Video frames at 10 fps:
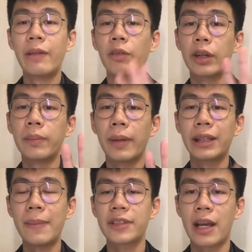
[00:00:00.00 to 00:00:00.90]
everyone, my
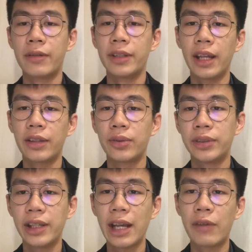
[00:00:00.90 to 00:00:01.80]
name is Aaron and
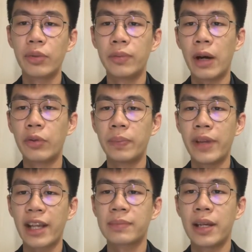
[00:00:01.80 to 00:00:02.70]
today I would be
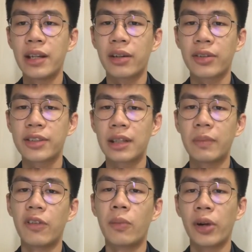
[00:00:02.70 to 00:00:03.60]
explaining the
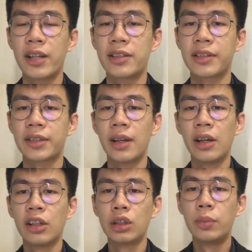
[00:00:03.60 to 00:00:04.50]
concept of mortgages.
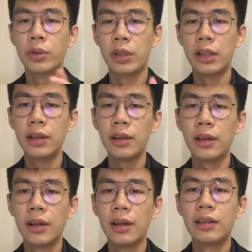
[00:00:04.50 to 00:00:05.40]
To begin,
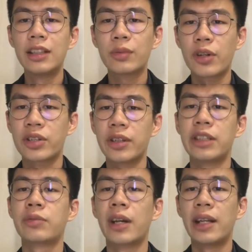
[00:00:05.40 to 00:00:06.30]
this question
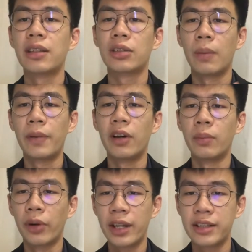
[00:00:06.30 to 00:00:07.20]
is regarding the topic on
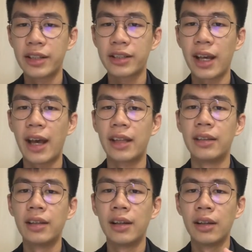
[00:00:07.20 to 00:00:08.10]
mortgages,
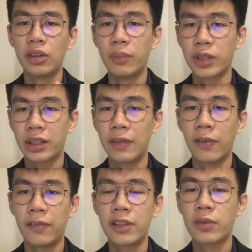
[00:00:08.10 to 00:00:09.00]
and the objective
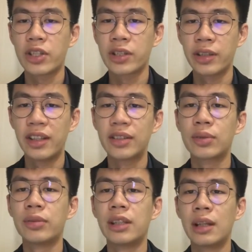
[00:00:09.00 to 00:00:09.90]
of this question is
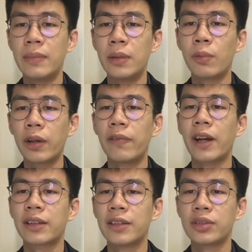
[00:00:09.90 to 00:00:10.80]
to determine what
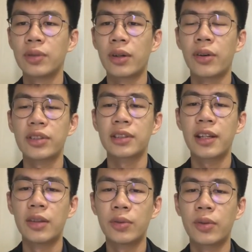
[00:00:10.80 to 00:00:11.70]
factors do the courts take
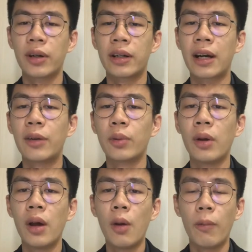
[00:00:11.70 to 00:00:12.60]
into account
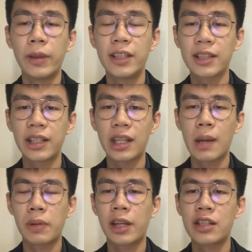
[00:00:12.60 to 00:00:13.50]
when deciding an
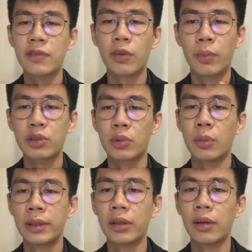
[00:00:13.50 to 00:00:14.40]
application for
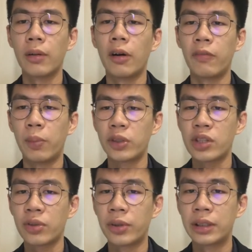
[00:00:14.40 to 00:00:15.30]
postponement of
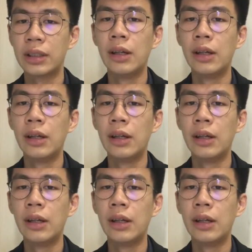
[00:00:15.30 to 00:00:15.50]
possession order